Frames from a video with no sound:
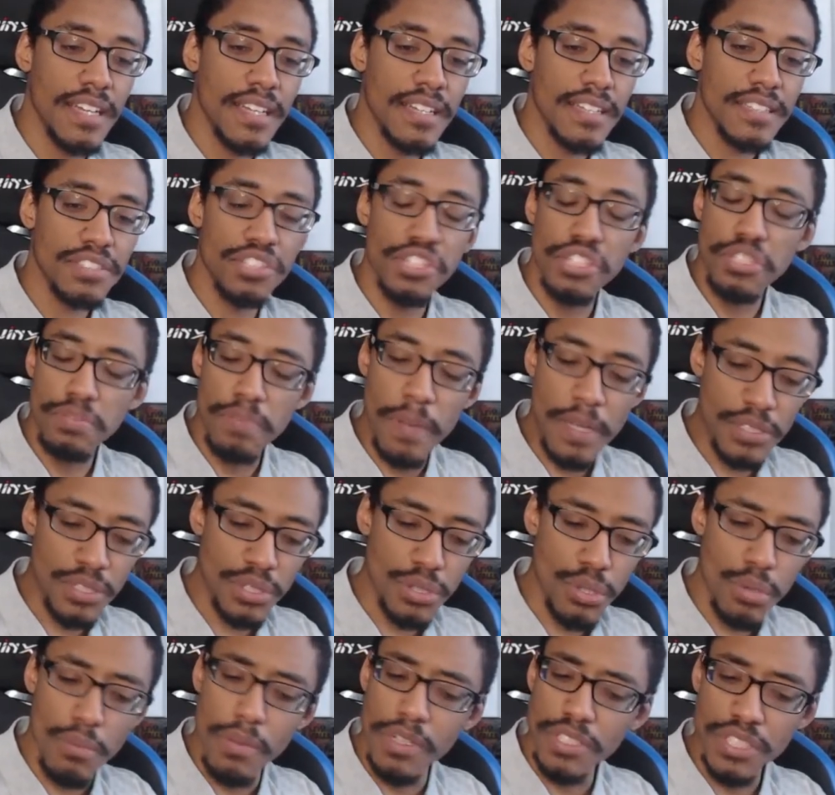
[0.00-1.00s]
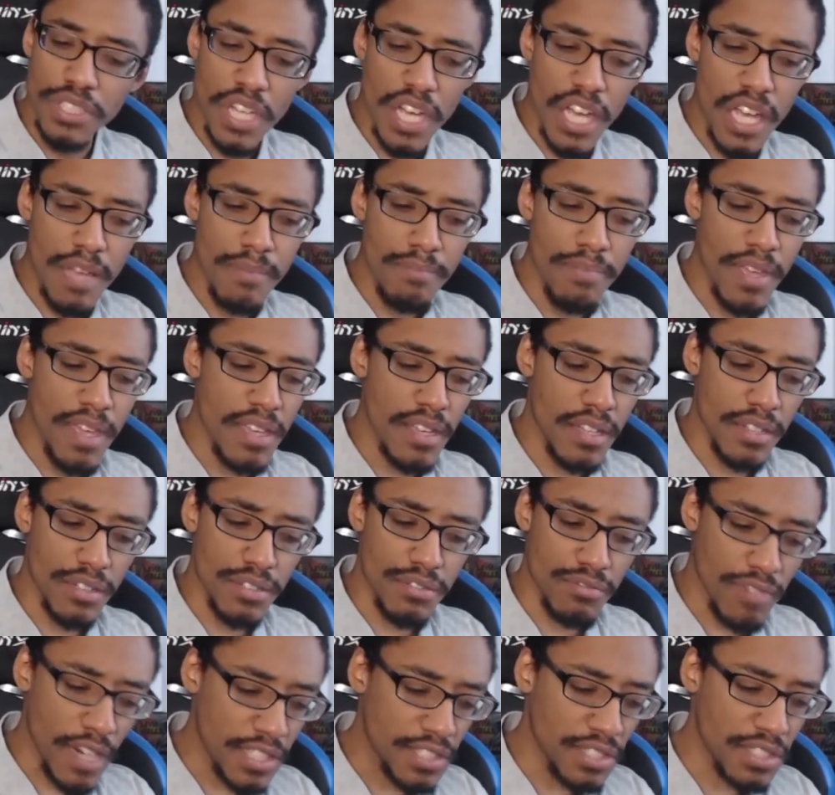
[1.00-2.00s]
she spends too much time being
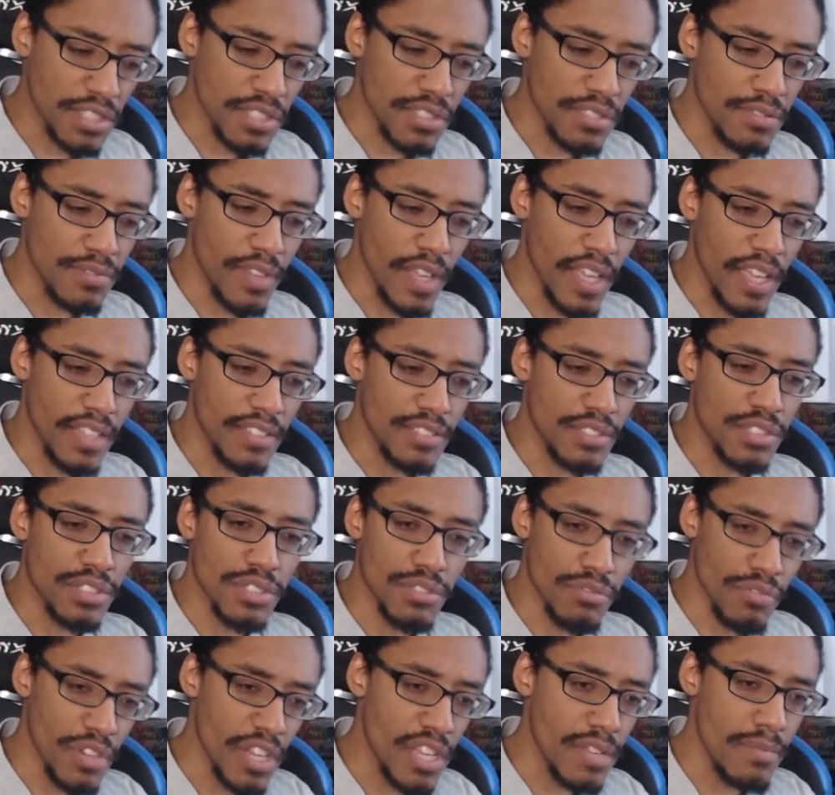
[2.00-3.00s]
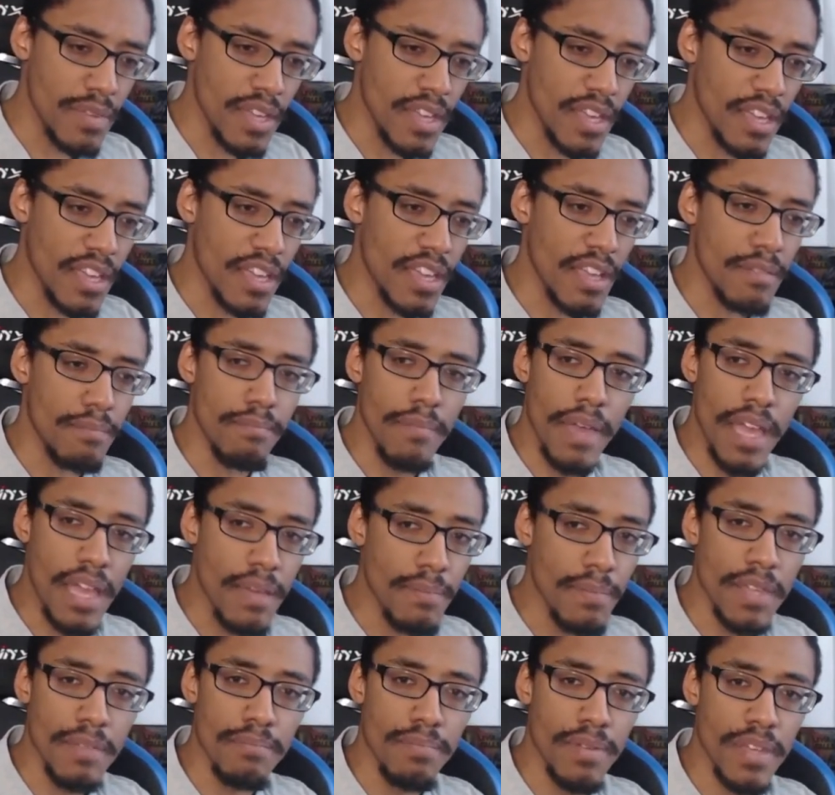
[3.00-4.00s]
aggressive and screaming and
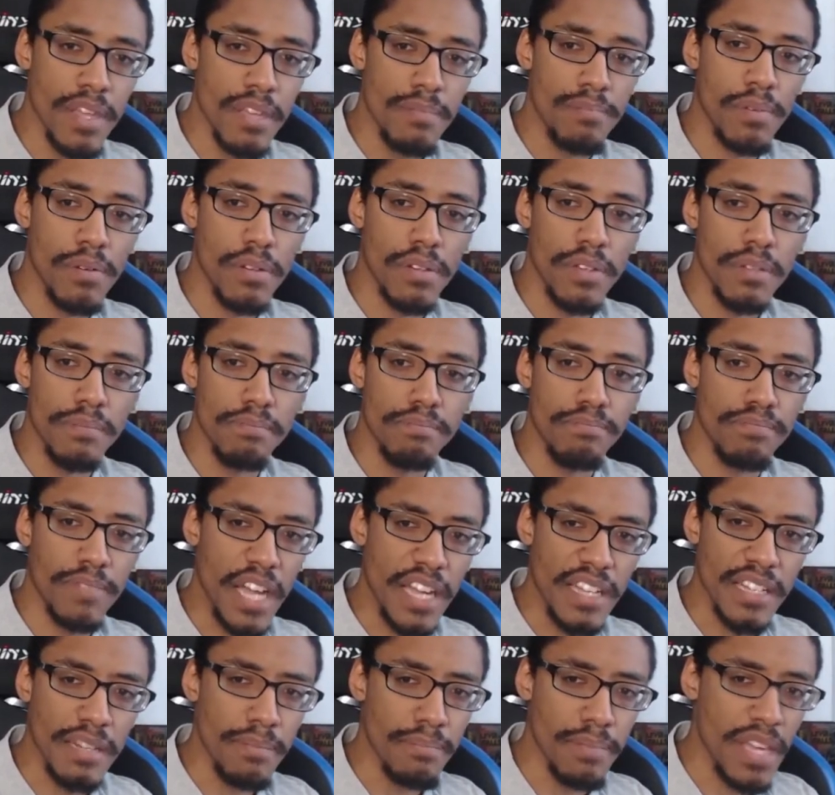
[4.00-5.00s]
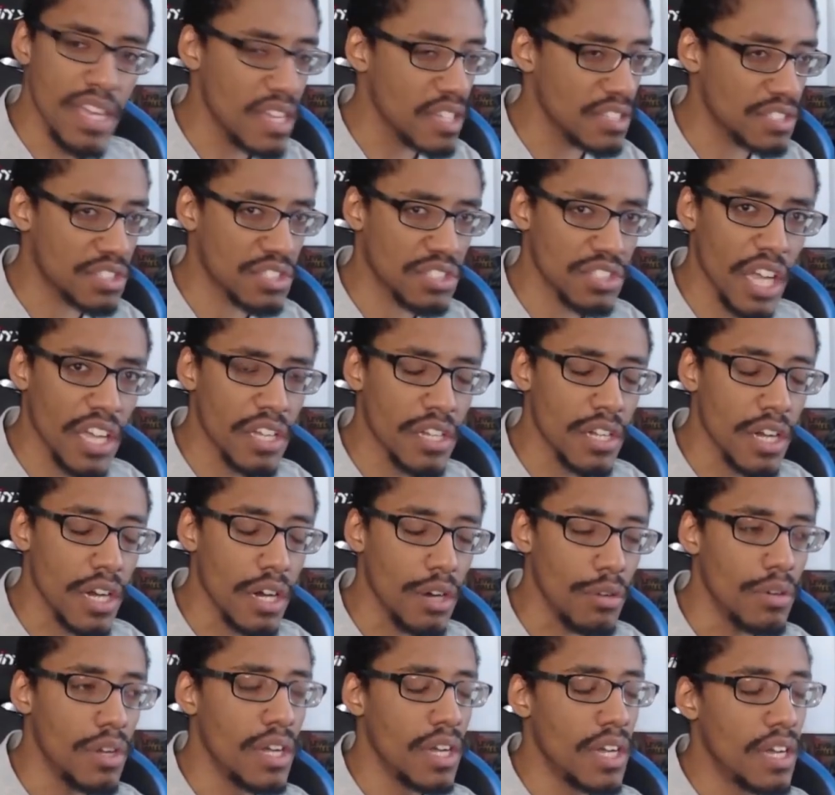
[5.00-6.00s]
maiming people and kind of being a
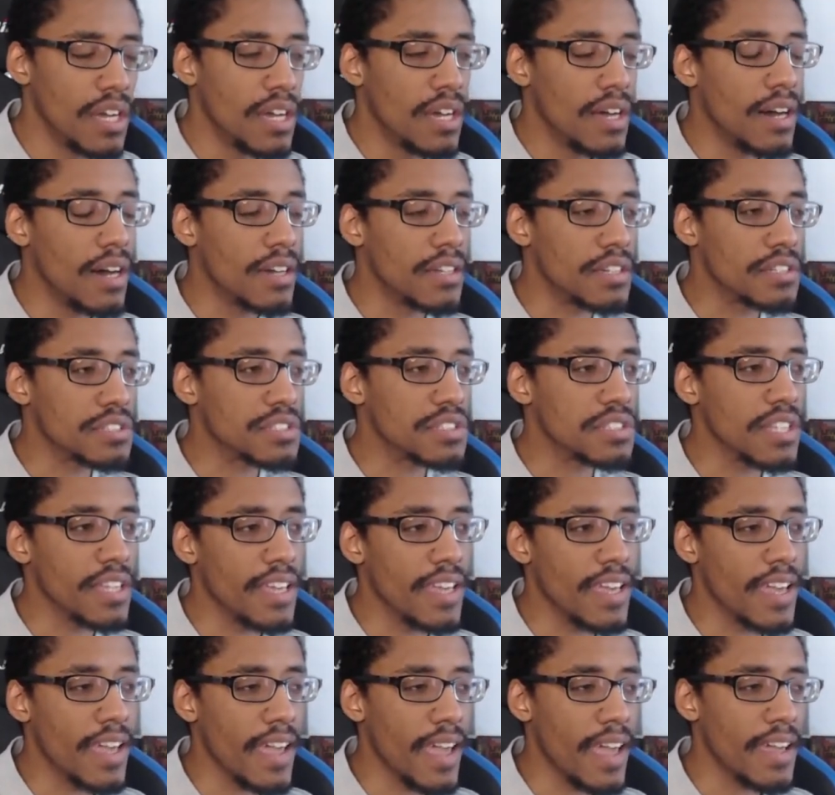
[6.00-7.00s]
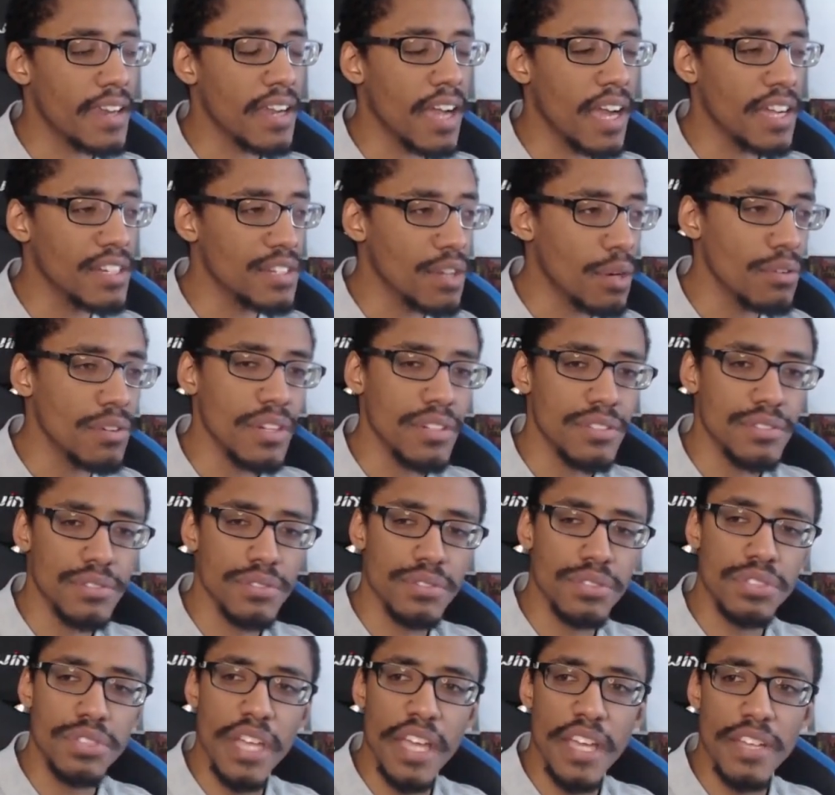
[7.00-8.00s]
psycho, honestly, and I don't
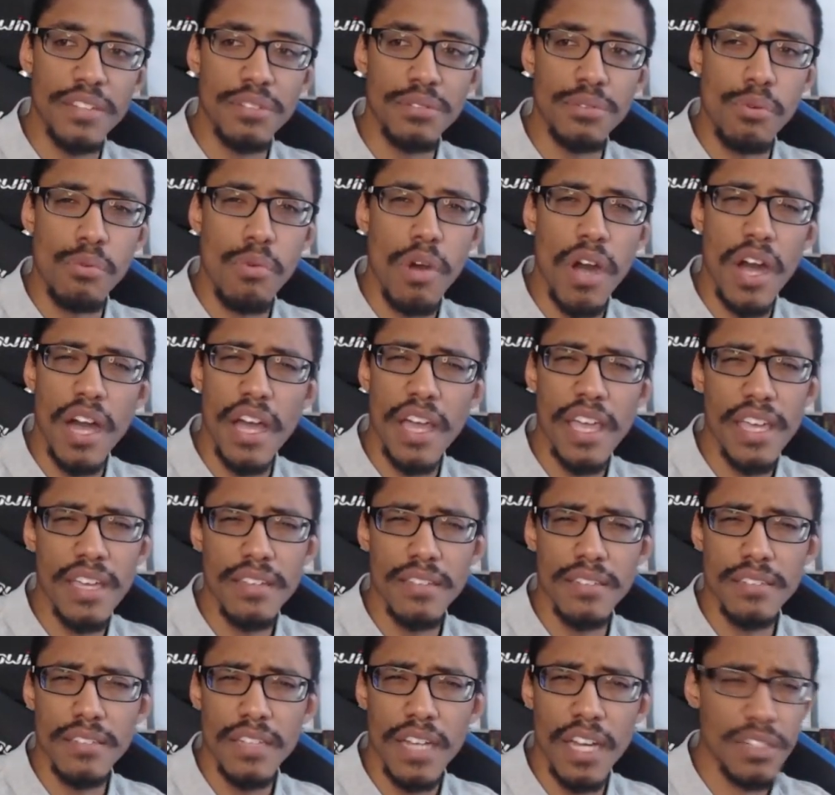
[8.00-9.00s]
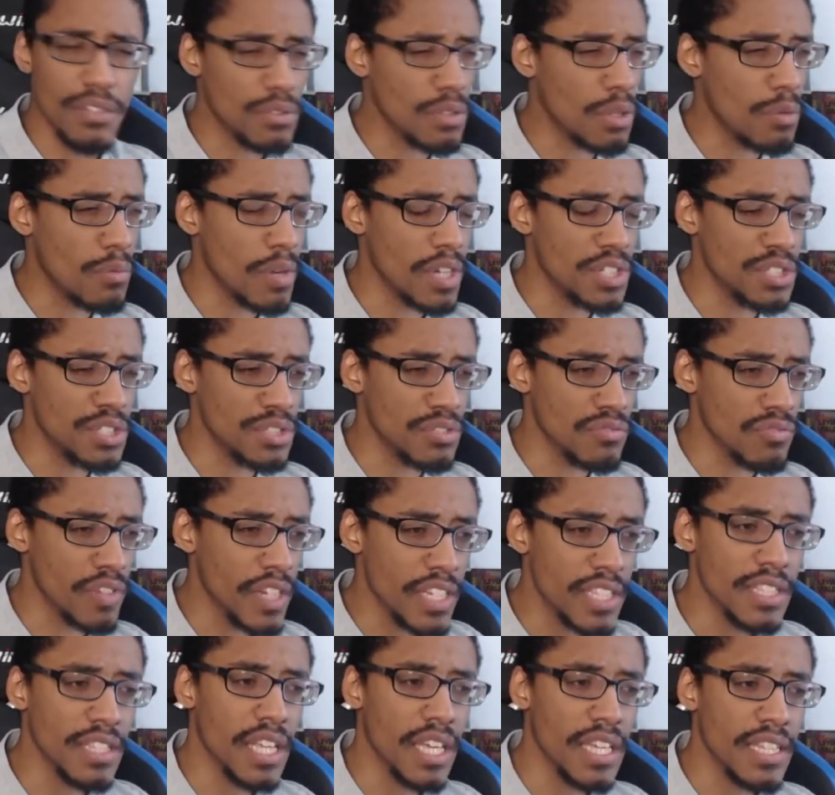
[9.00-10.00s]
understand why. I don't know why she's
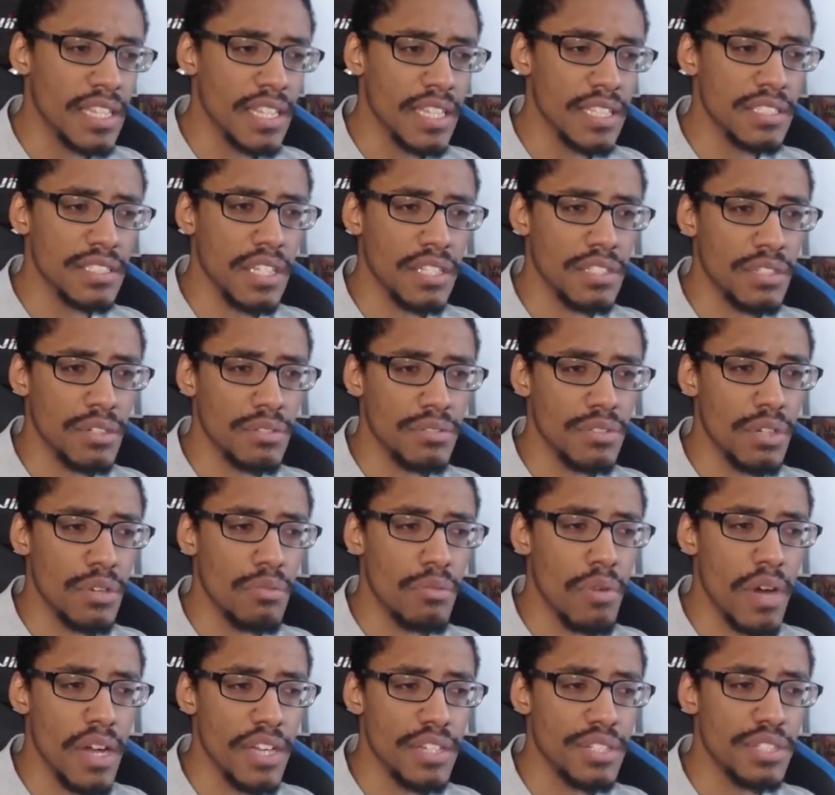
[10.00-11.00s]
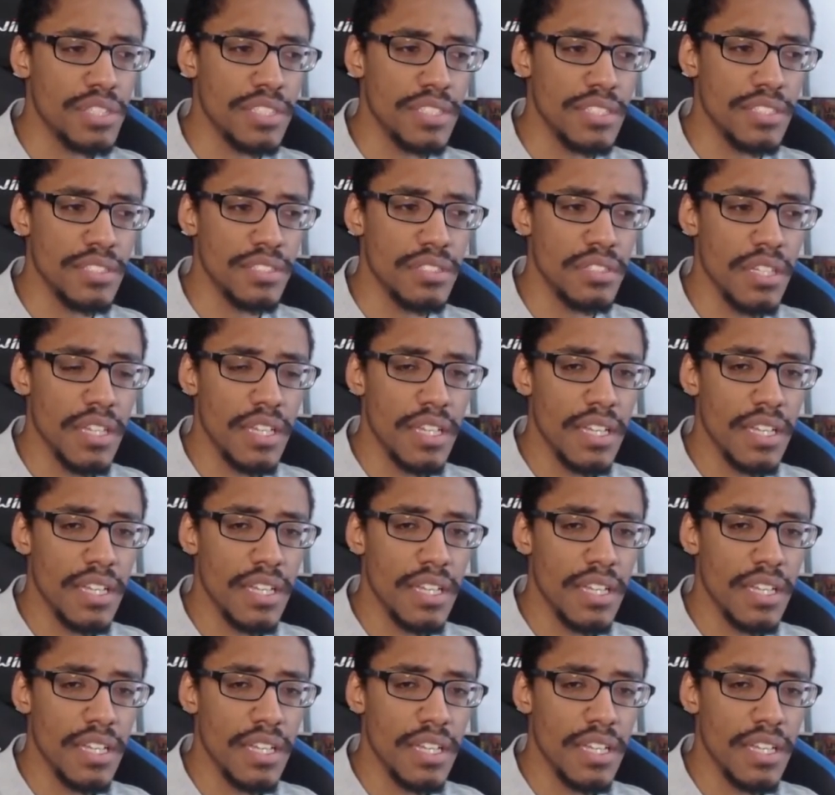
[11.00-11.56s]
written like this. I don't know why she is.